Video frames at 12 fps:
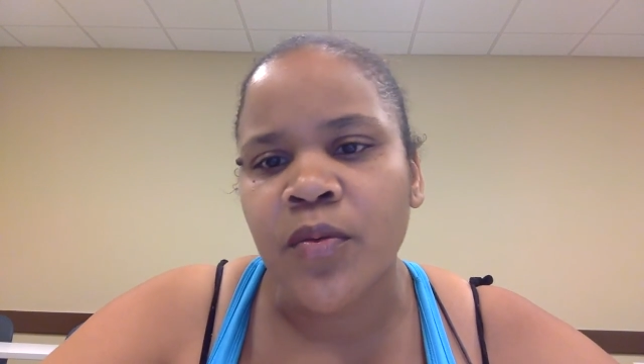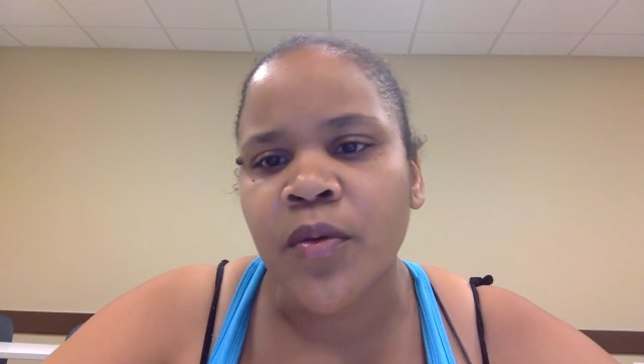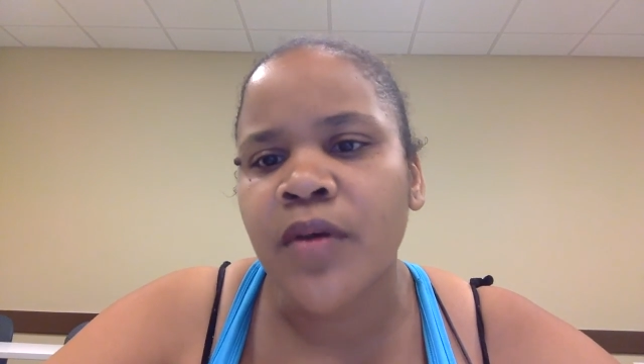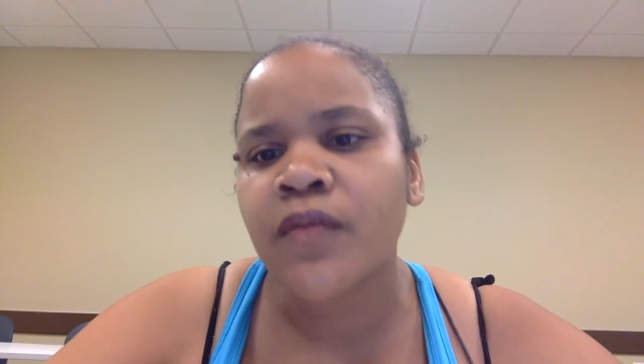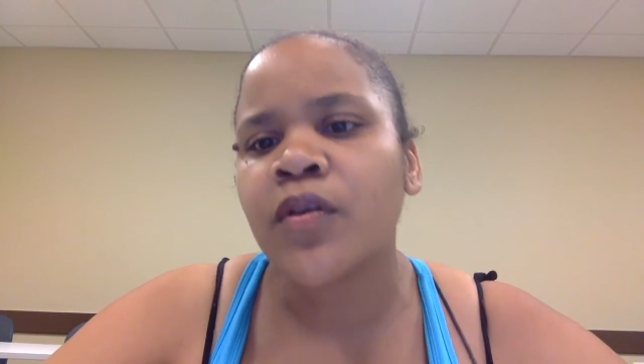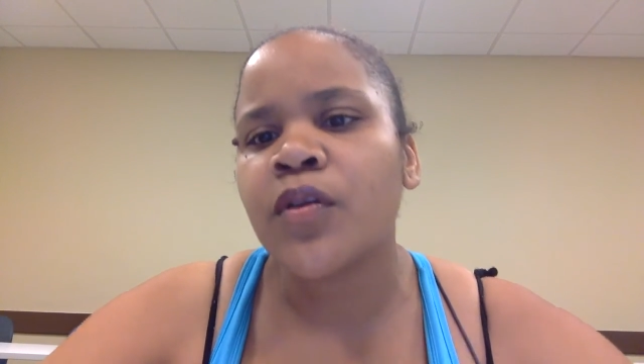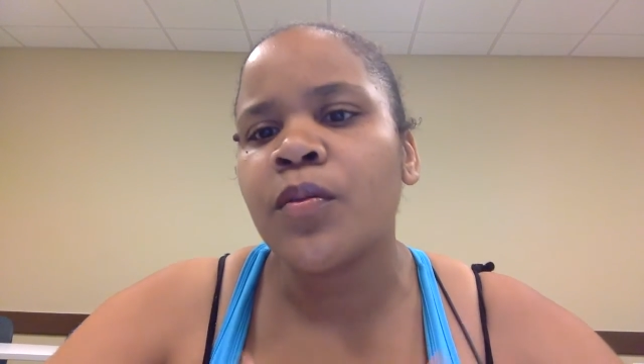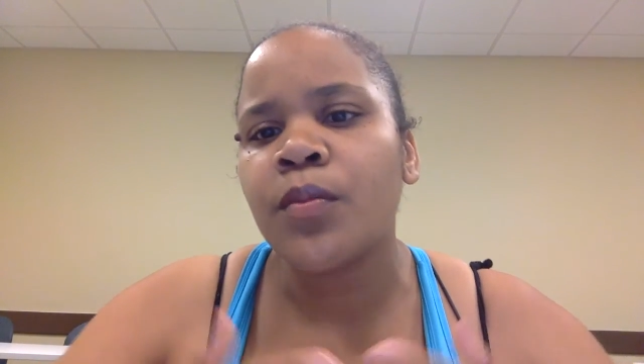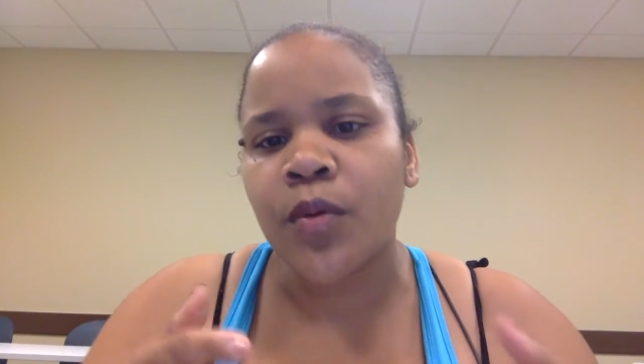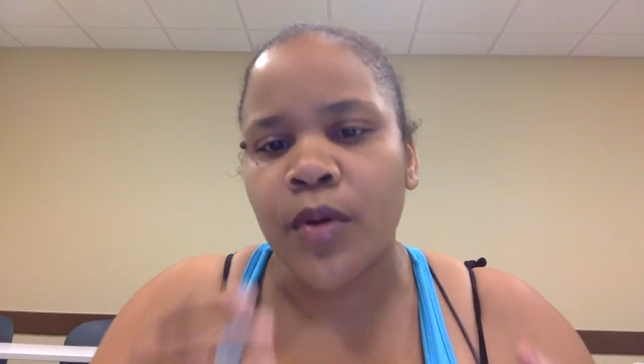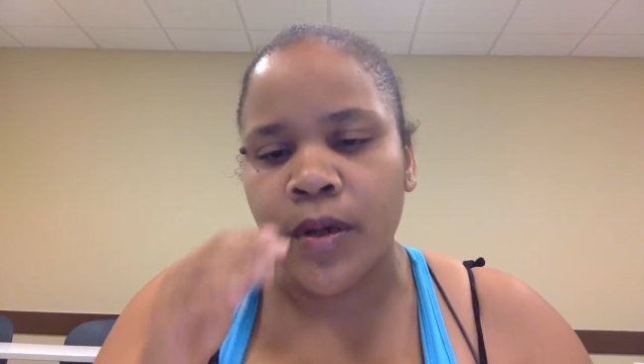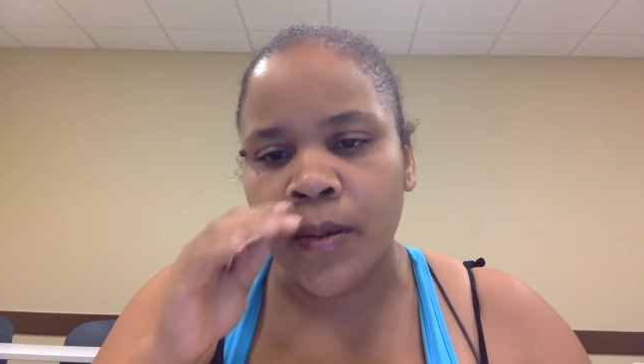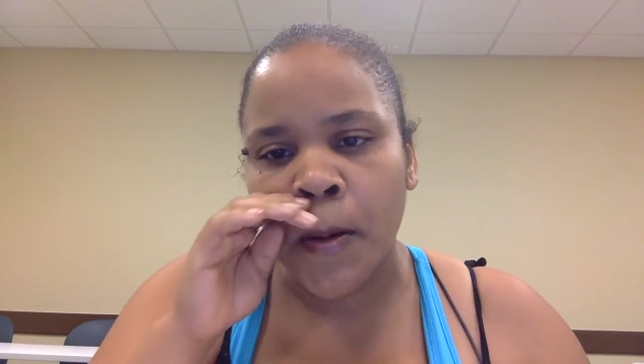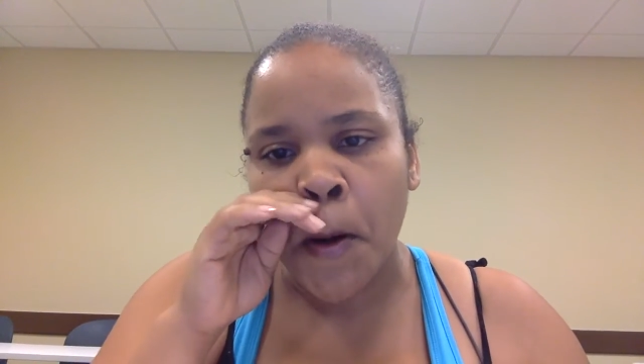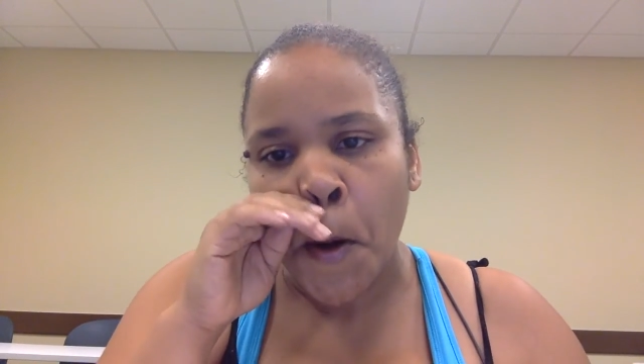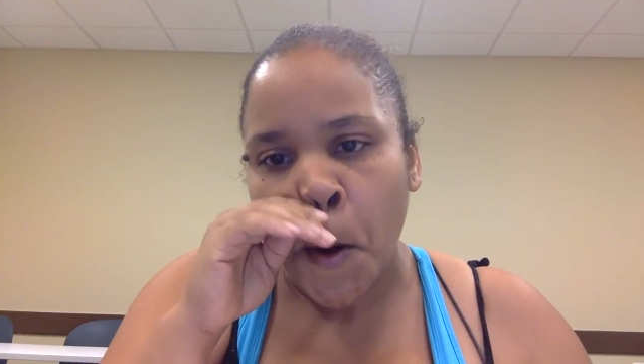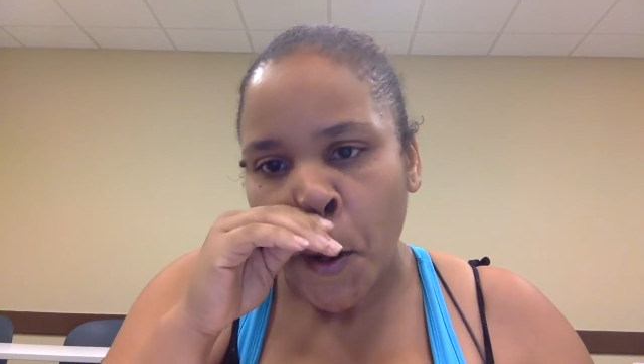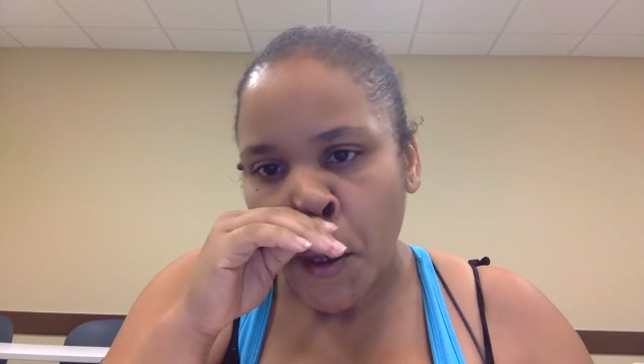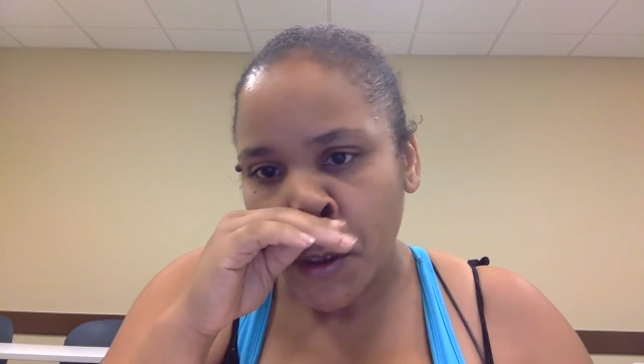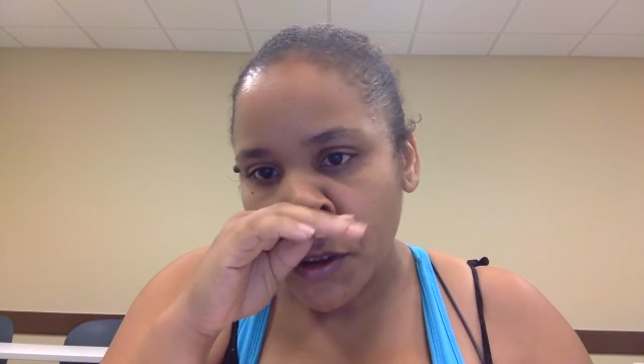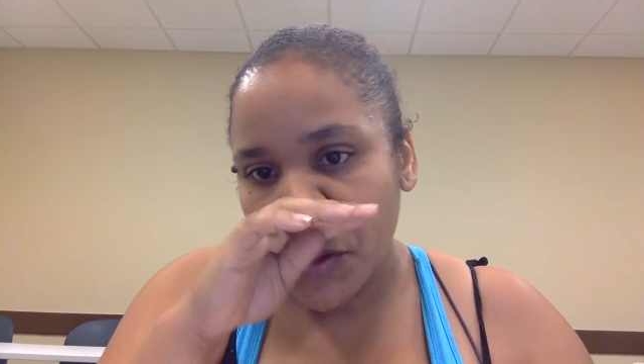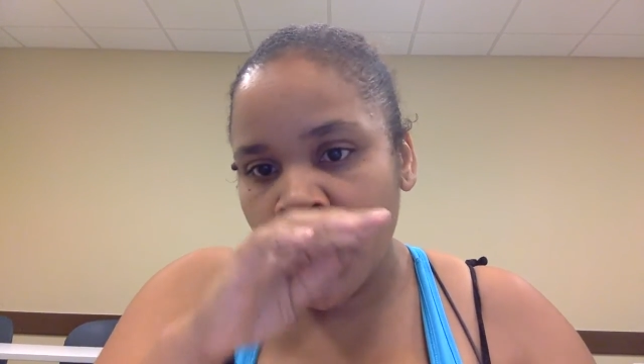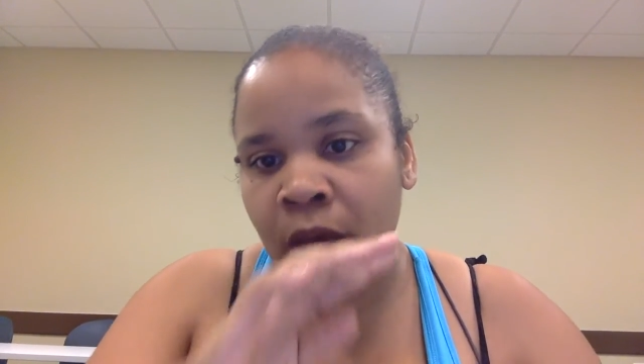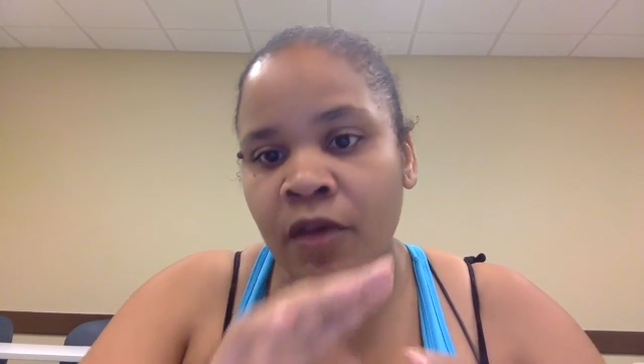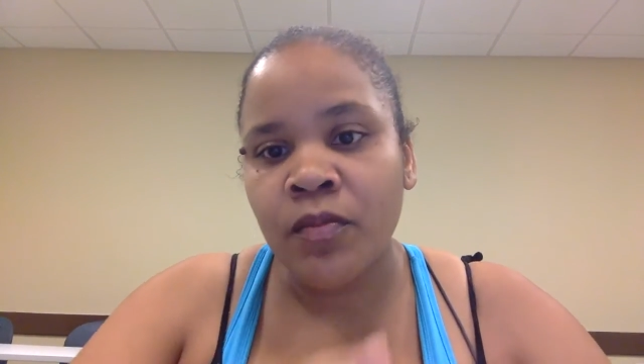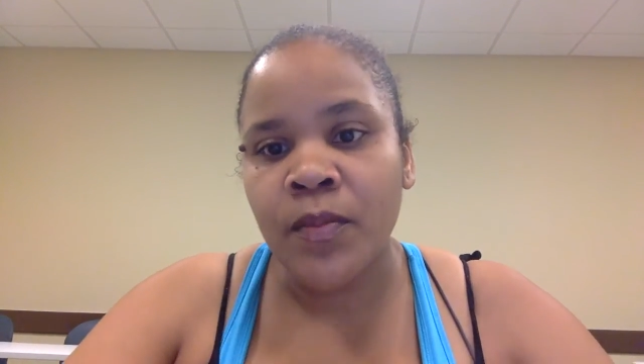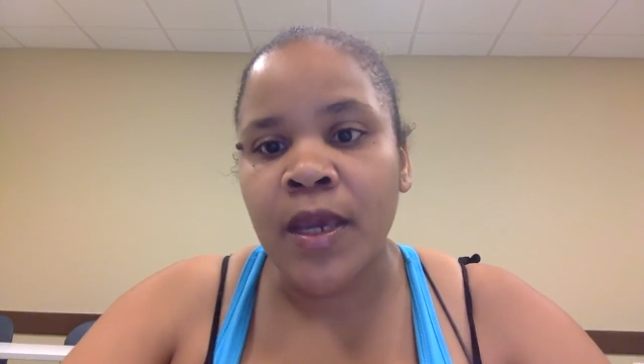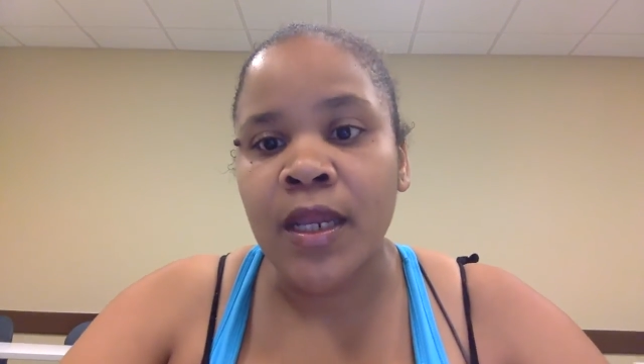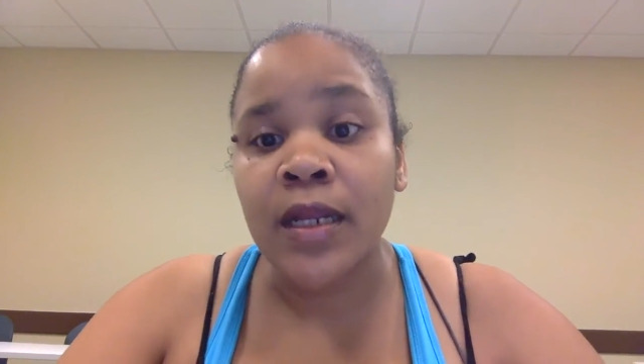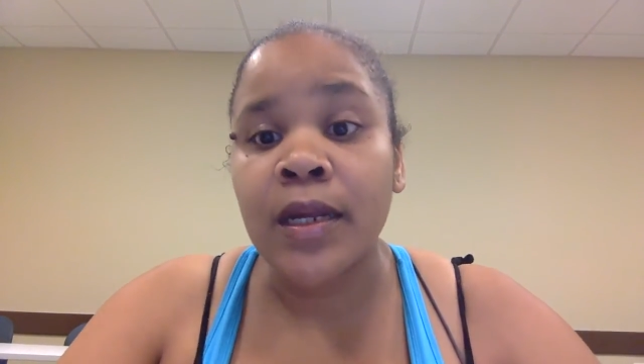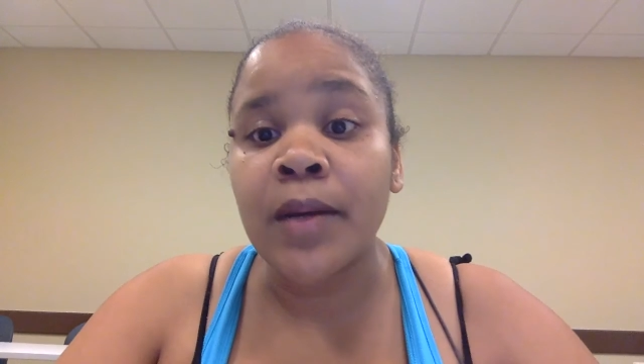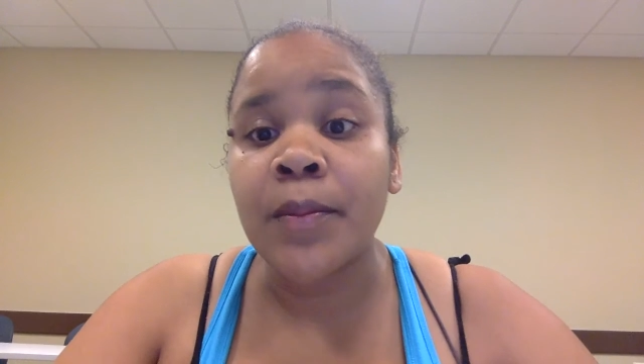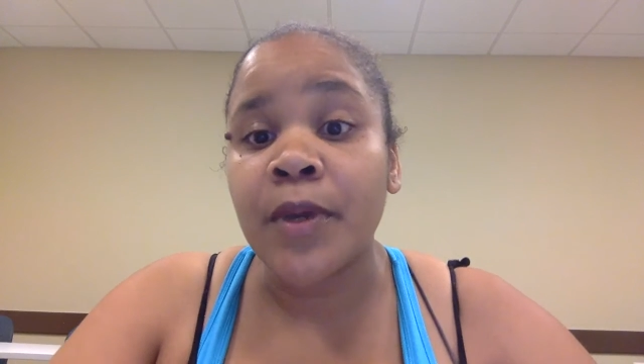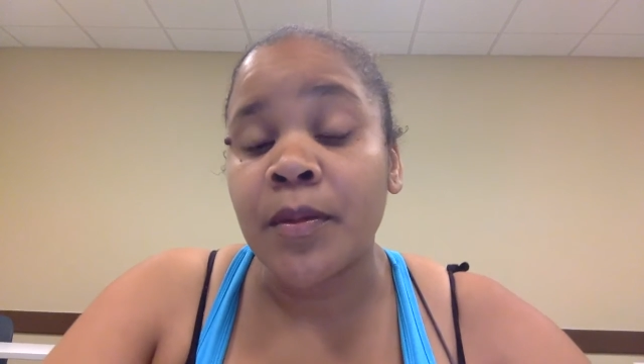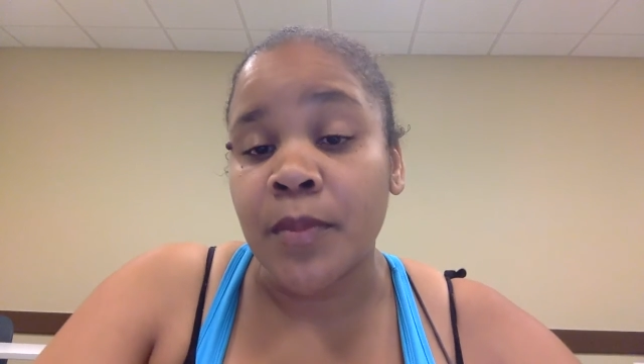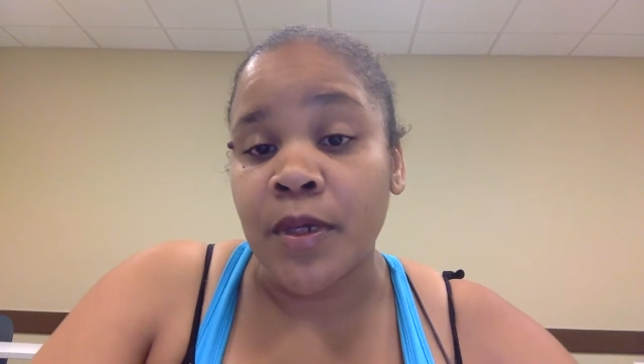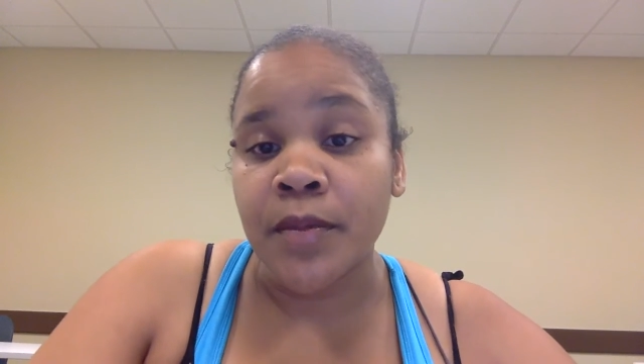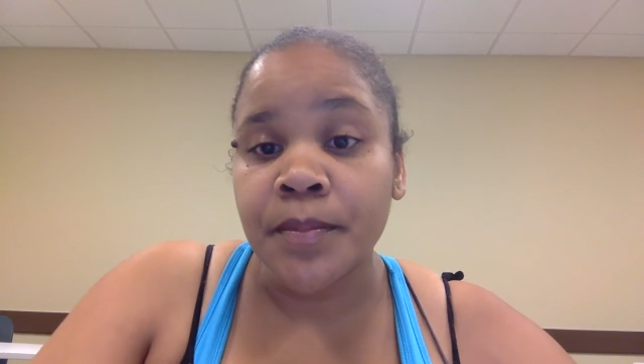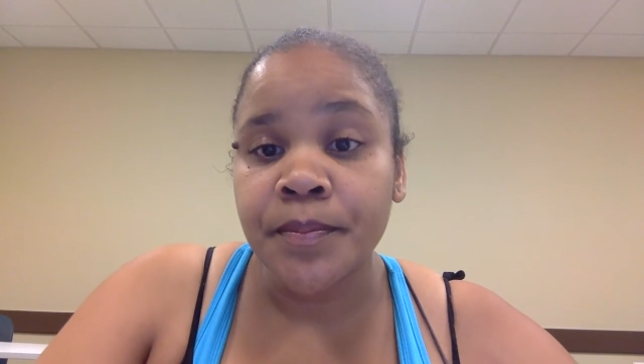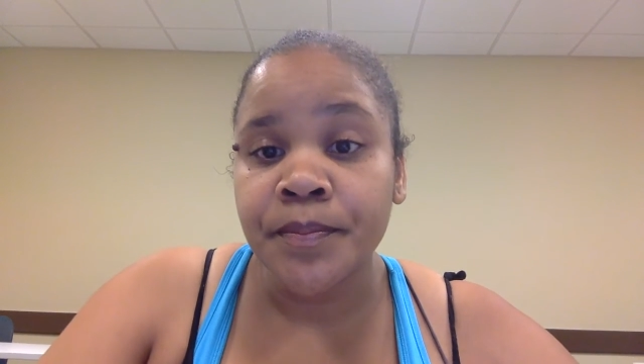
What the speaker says: Wherever you're born, you have made a commitment